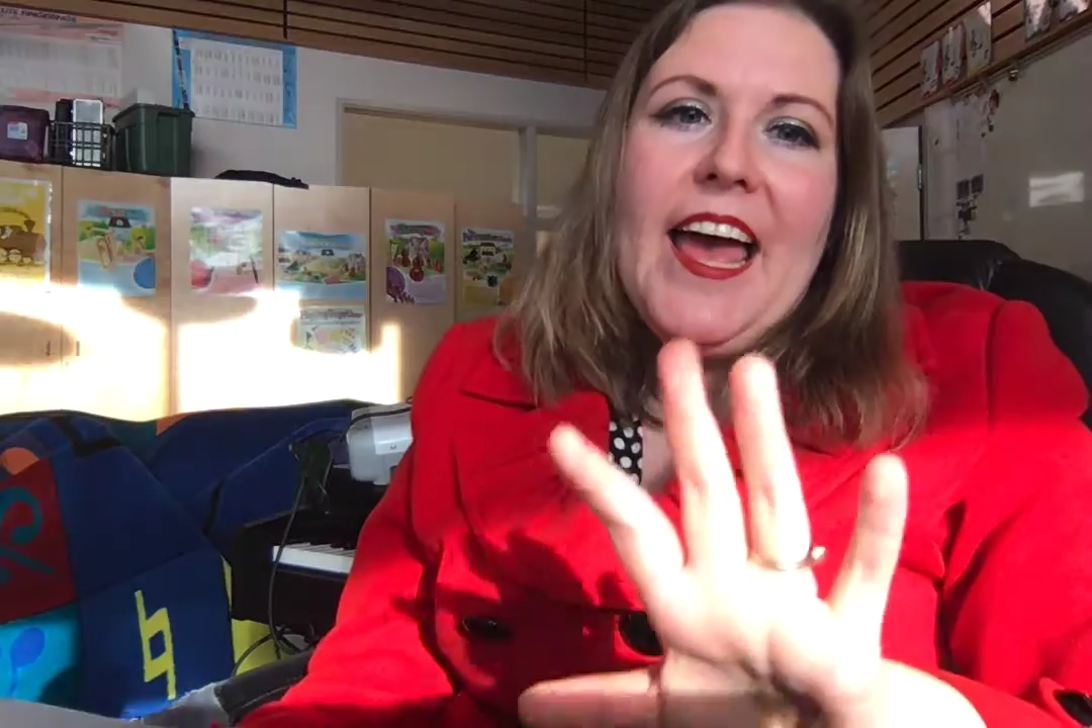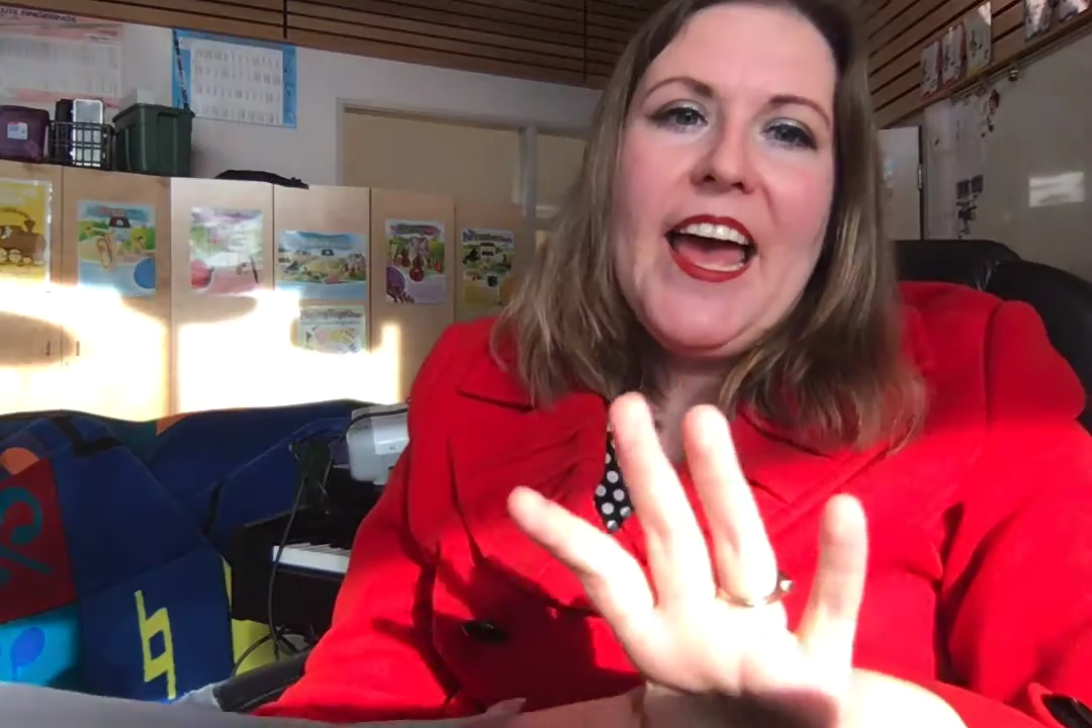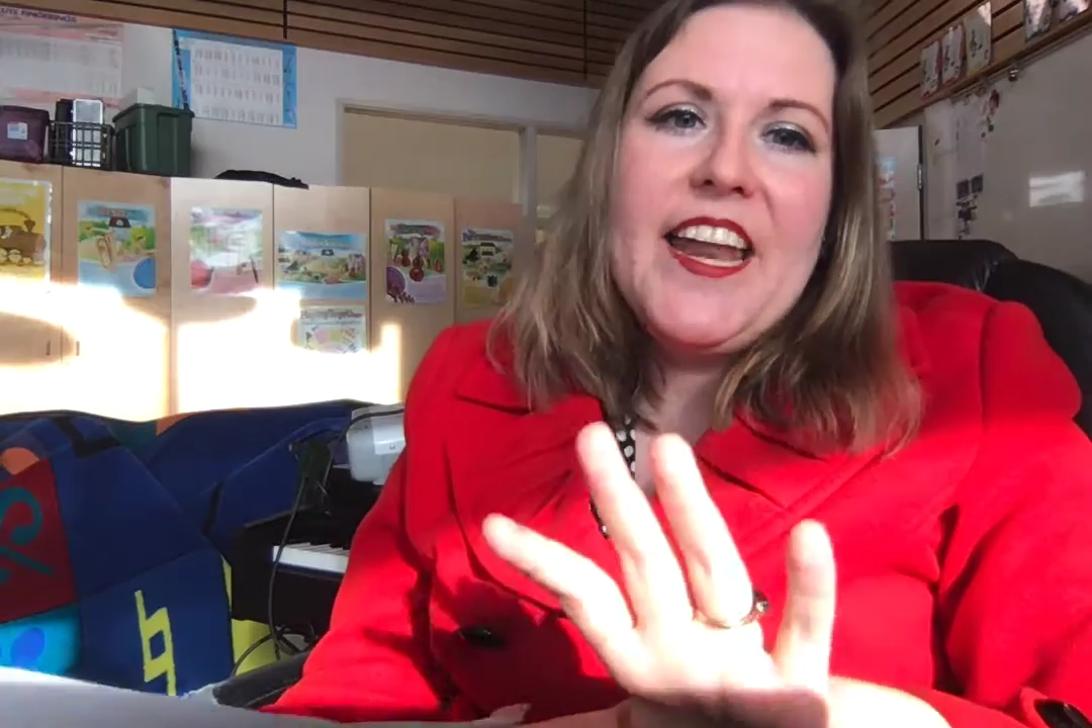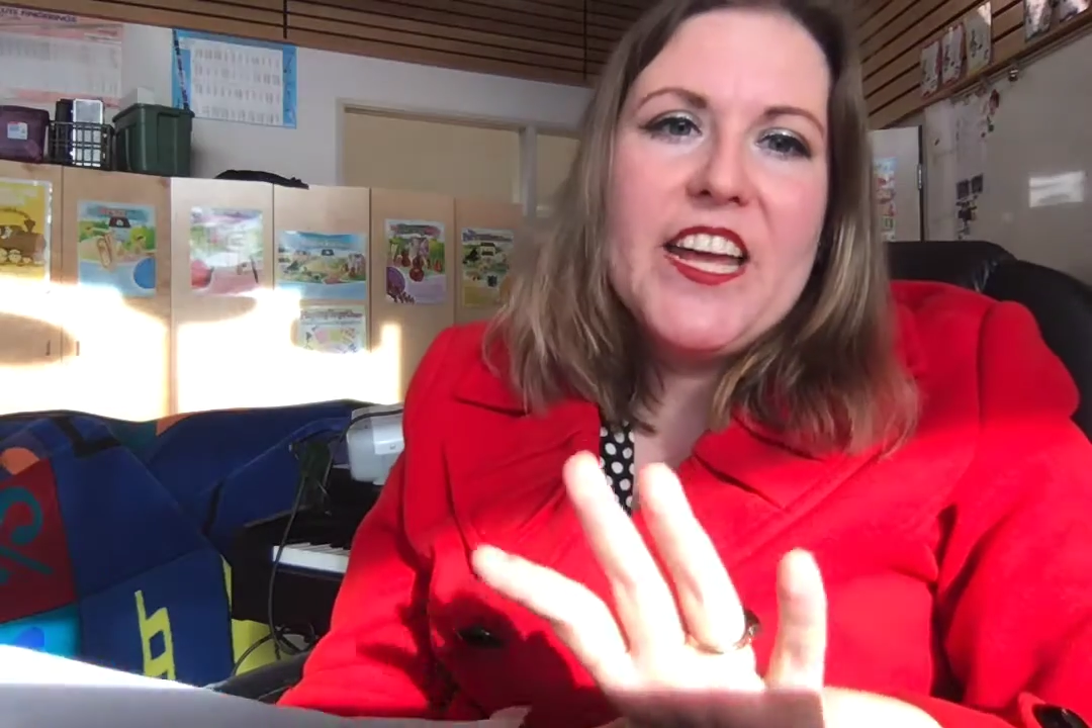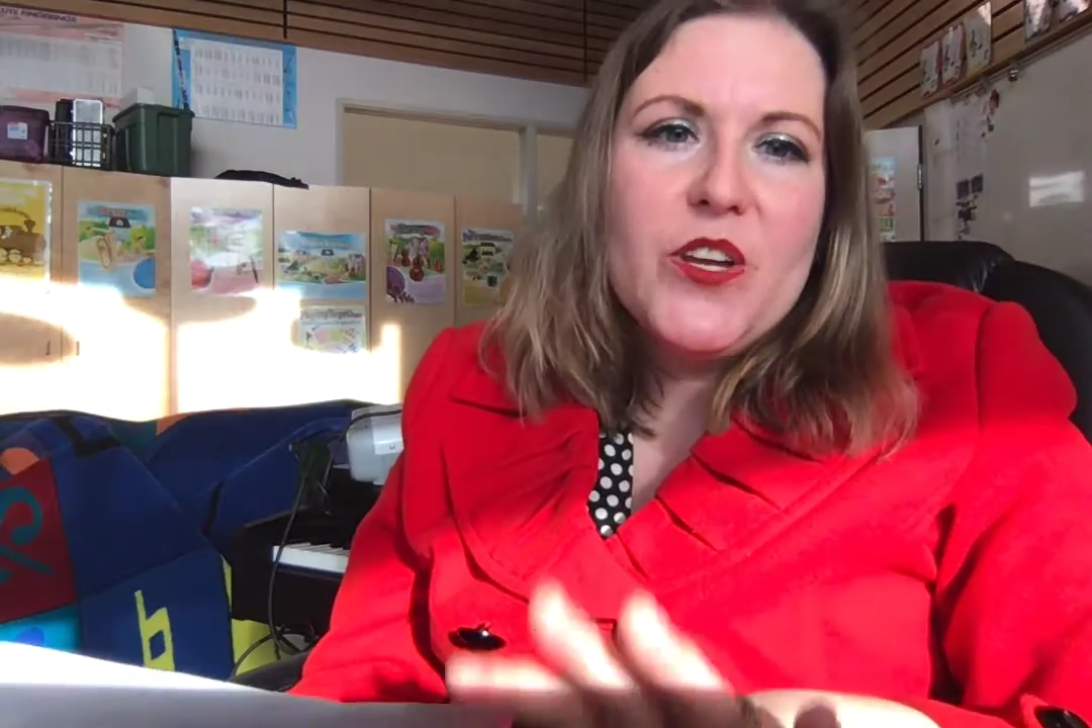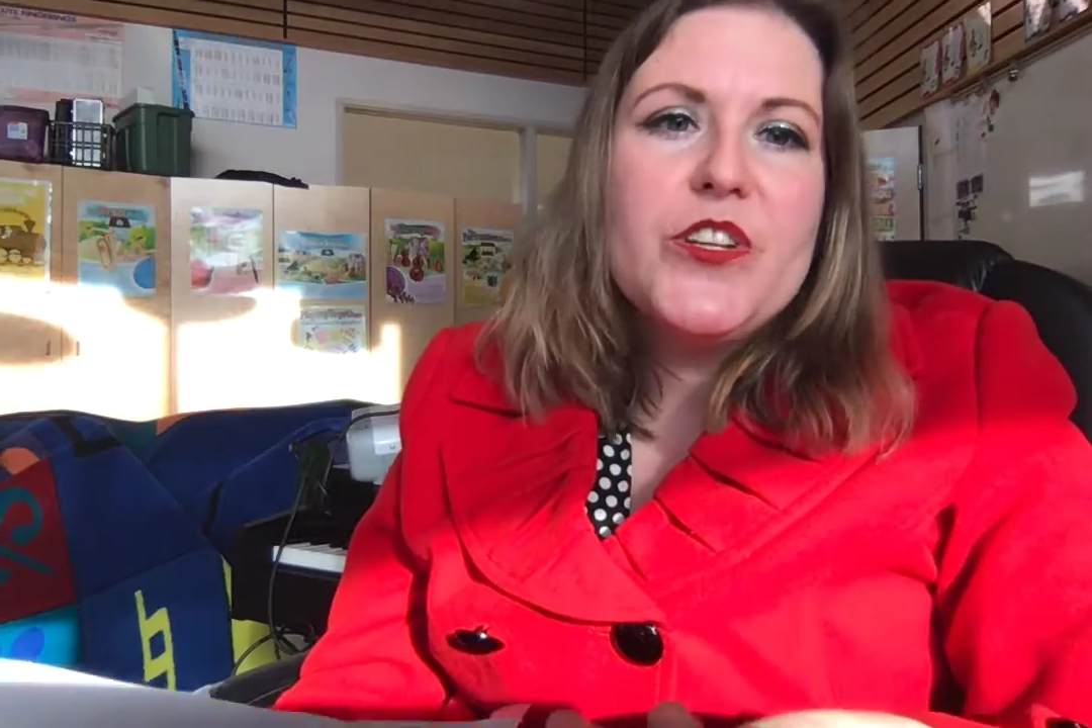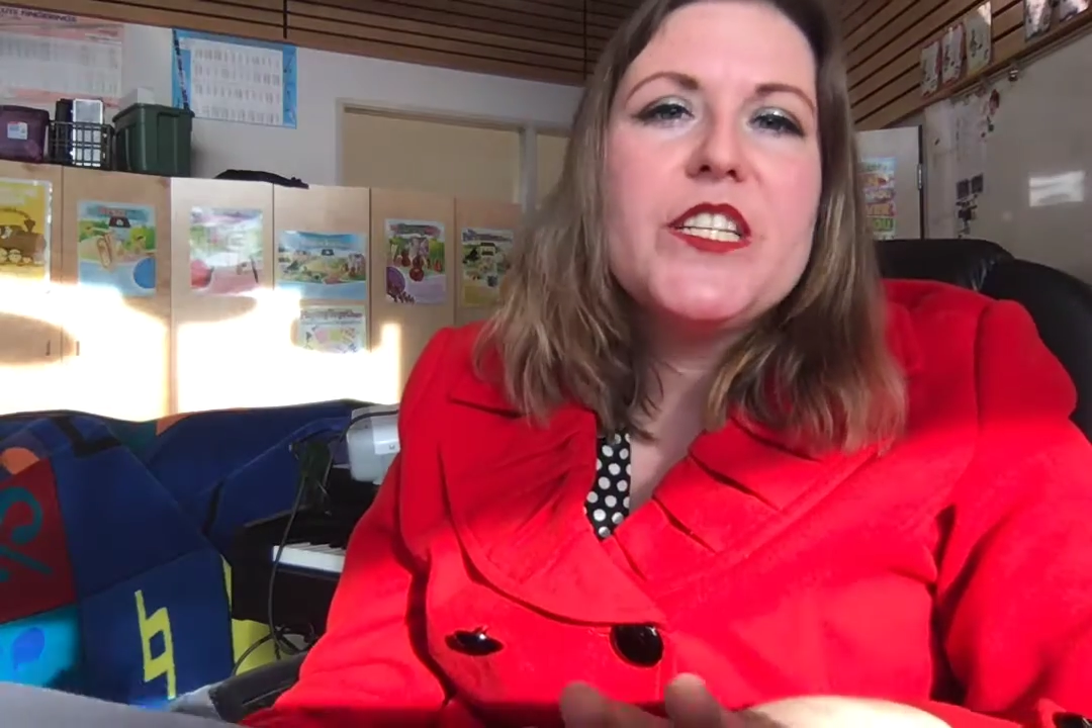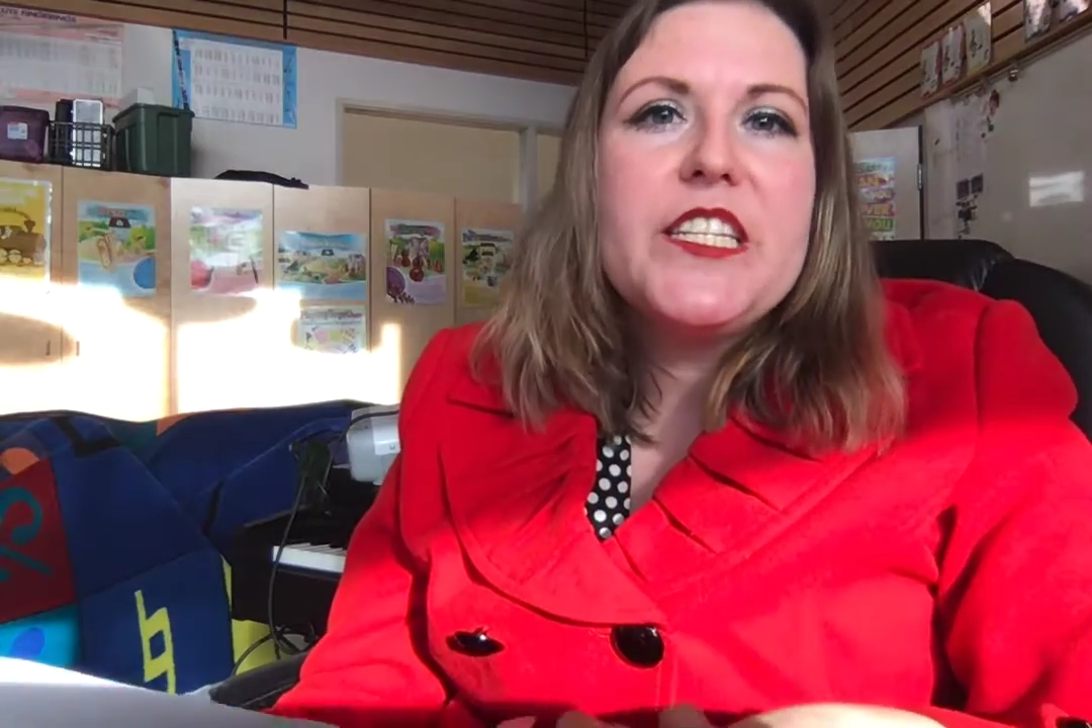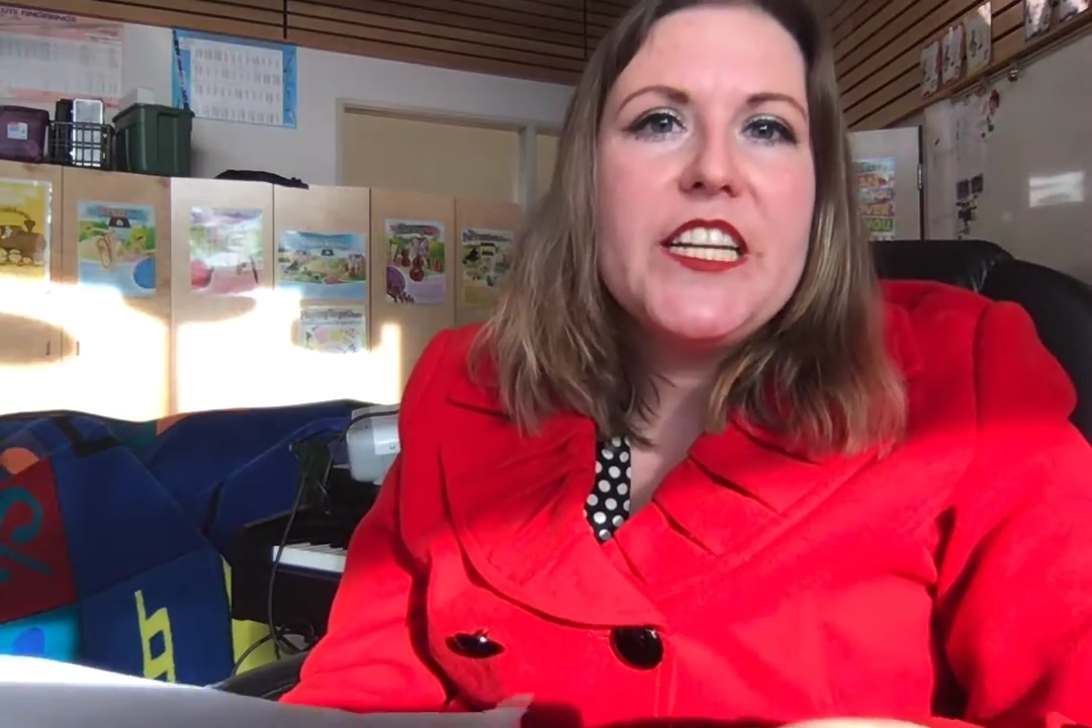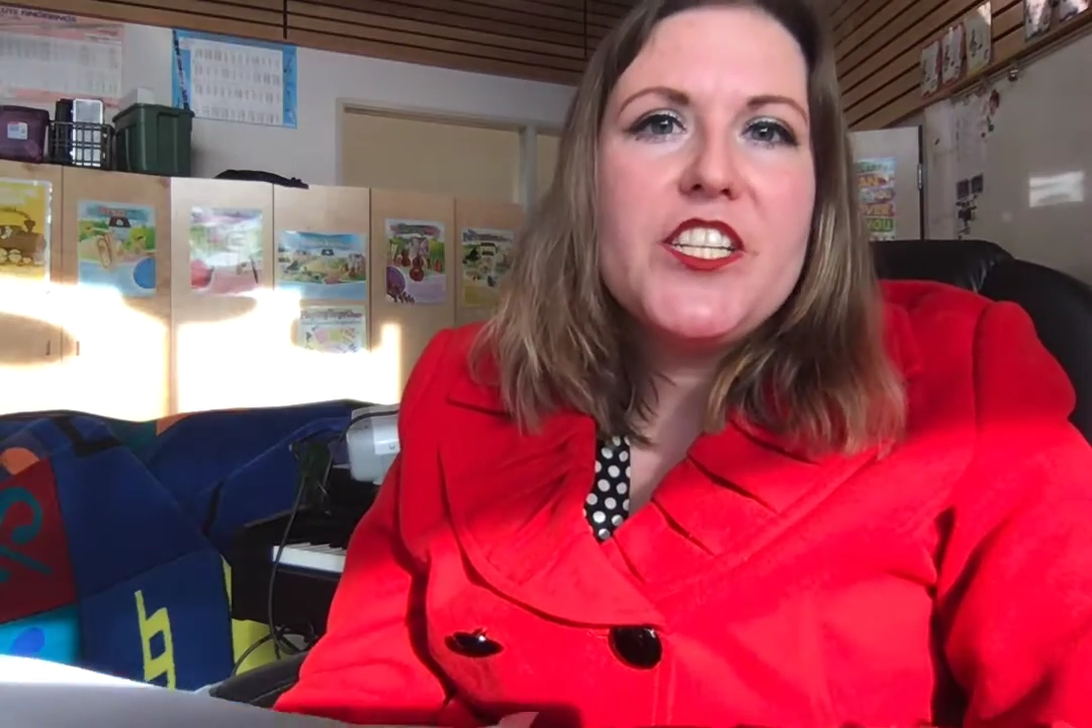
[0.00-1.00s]
And I
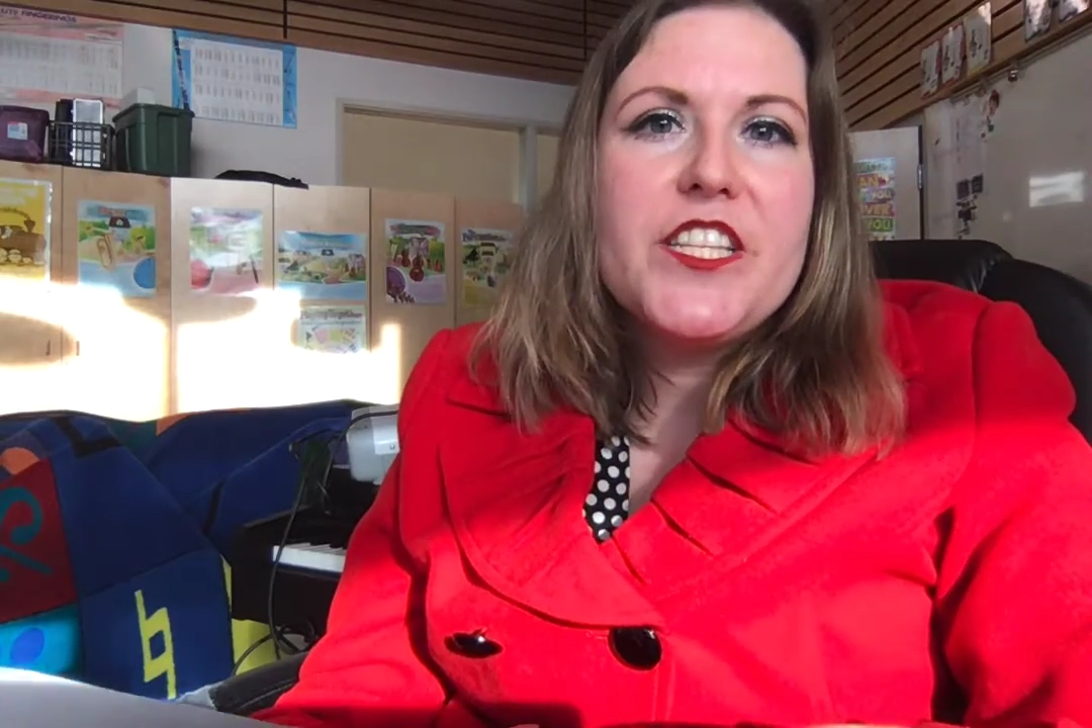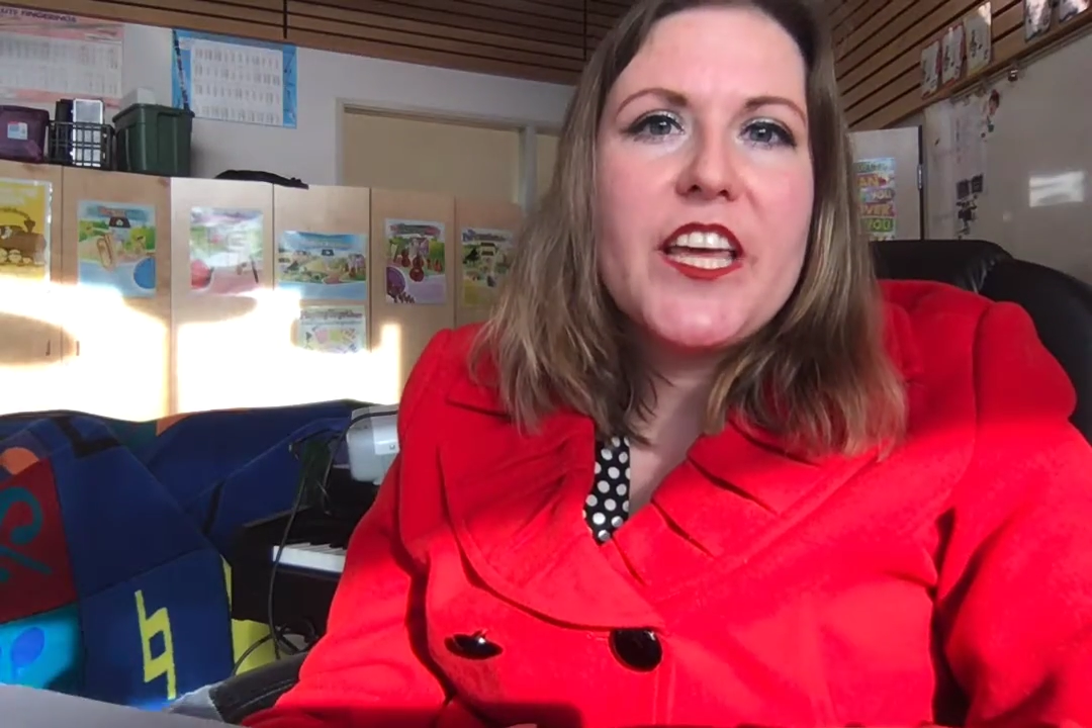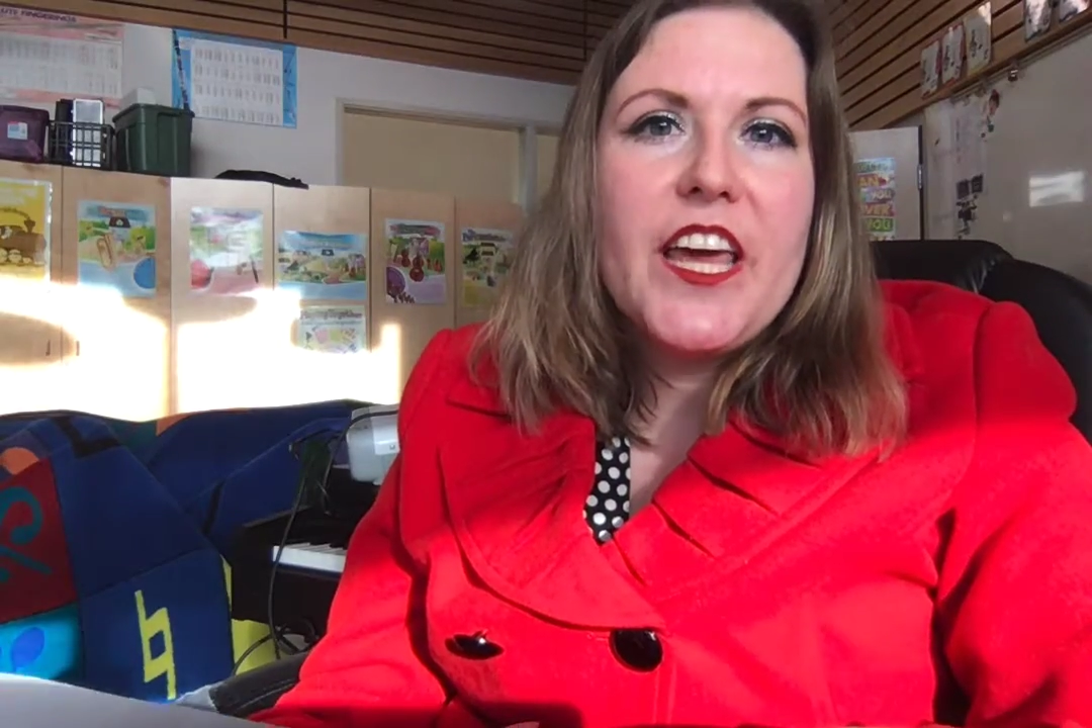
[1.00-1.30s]
usually teach the